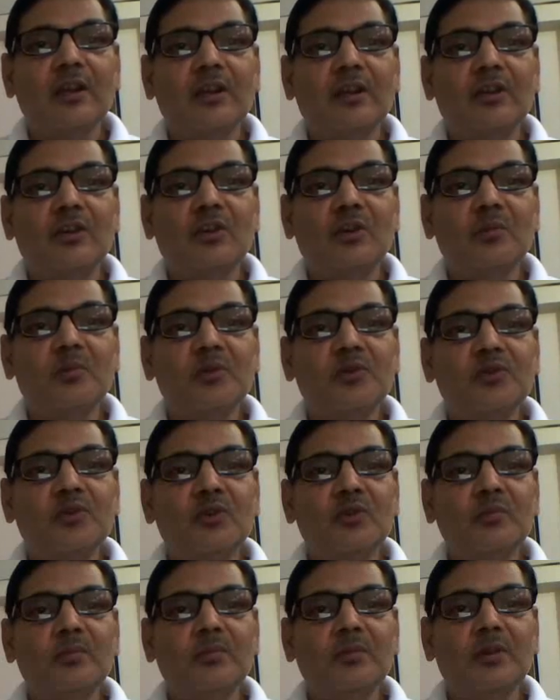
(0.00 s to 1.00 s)

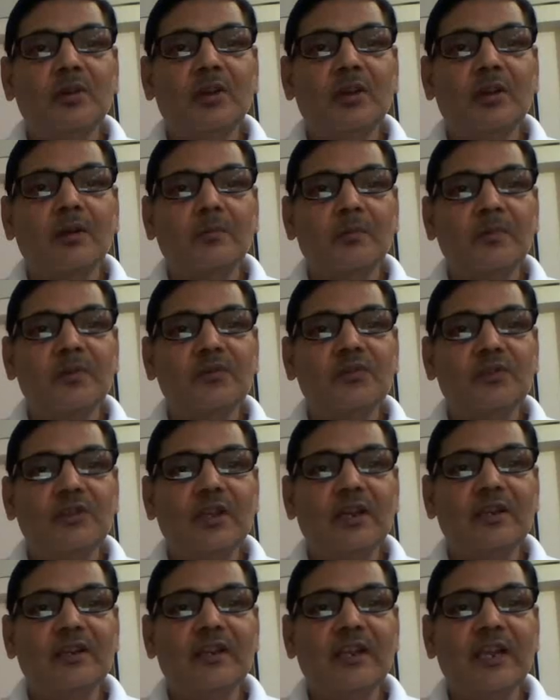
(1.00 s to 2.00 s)
chromosome means
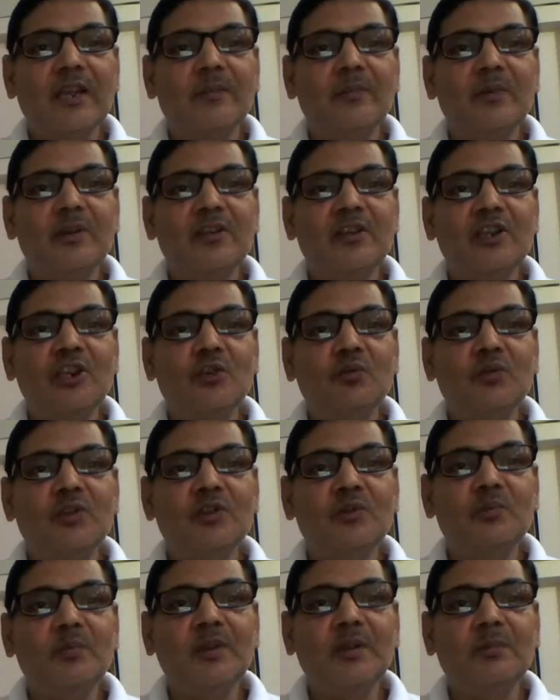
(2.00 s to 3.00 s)
that gamete in
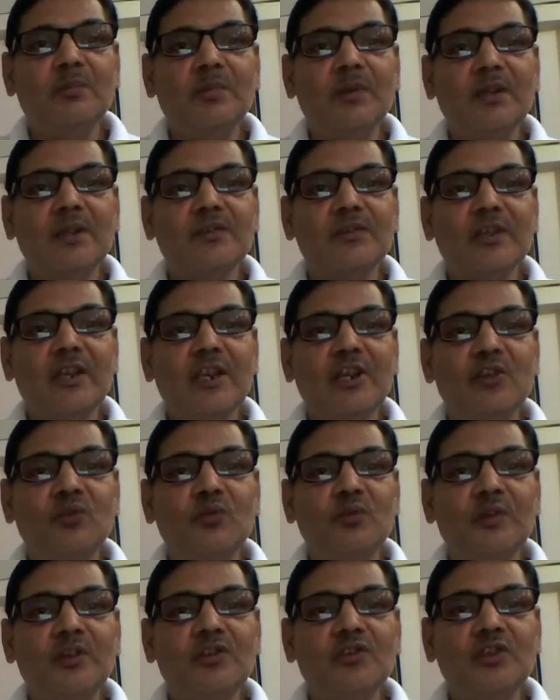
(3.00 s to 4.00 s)
which B plus and
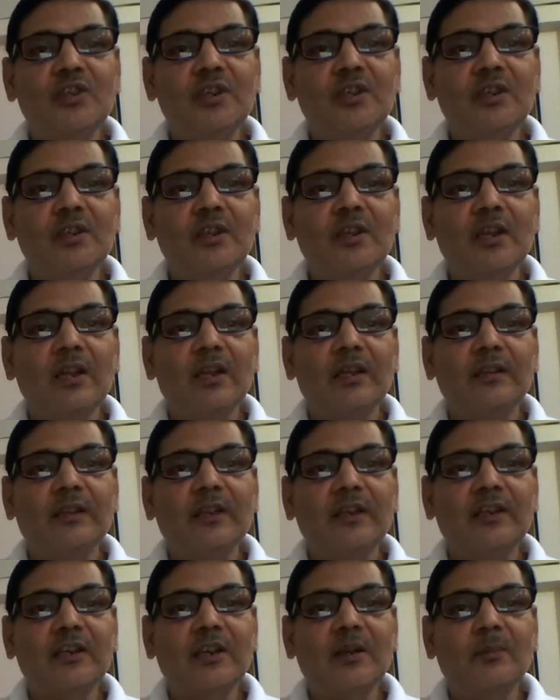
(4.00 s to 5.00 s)
Vg
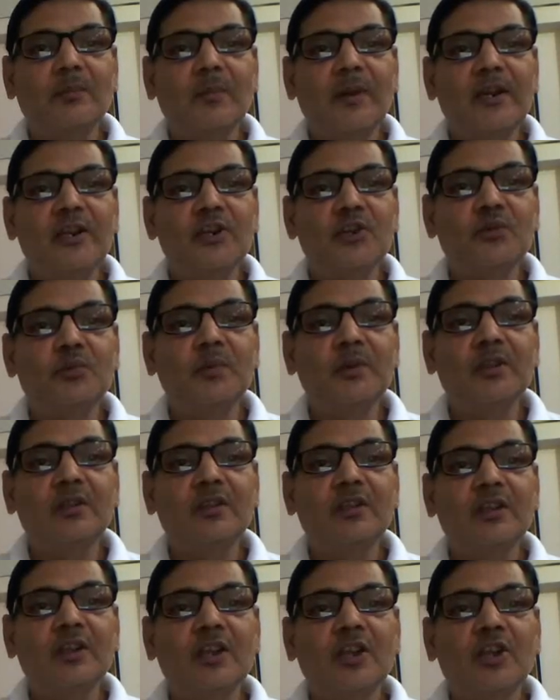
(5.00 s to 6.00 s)
that combines
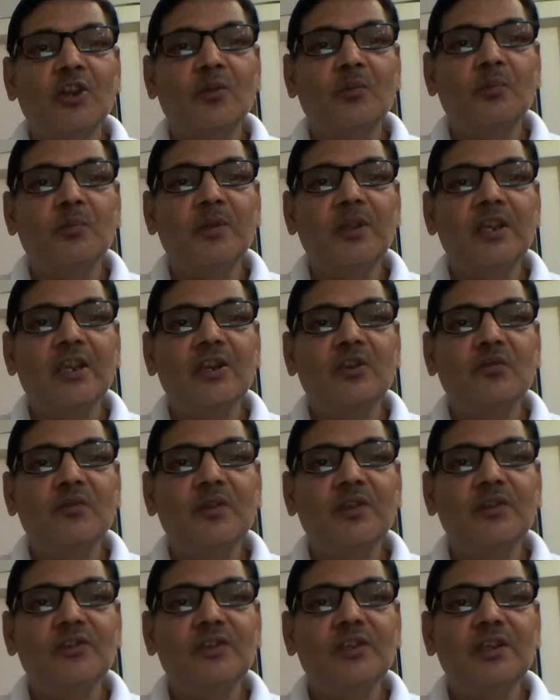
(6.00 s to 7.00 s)
with B and
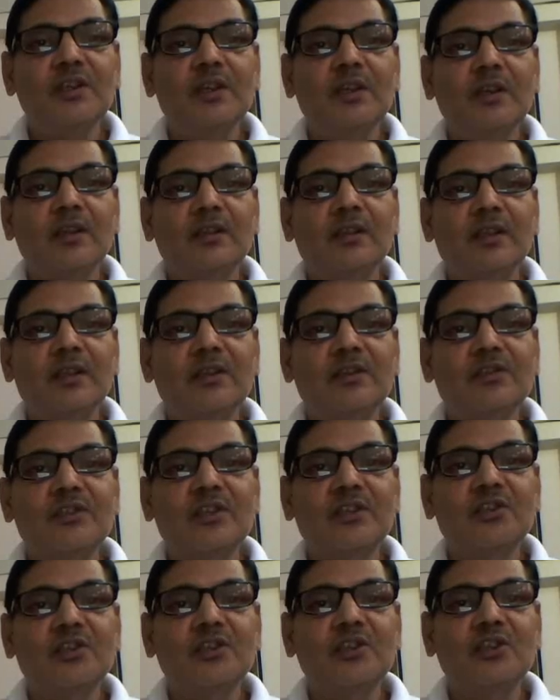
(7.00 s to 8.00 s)
Vg, then
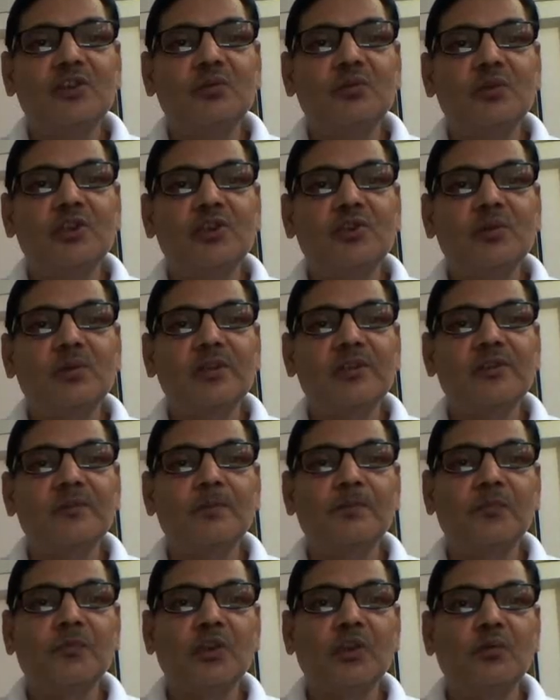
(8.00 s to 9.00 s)
such individuals
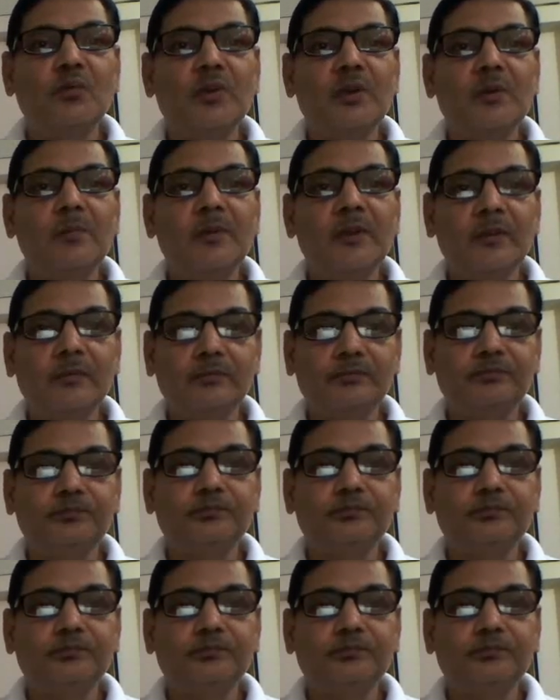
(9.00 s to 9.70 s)
will be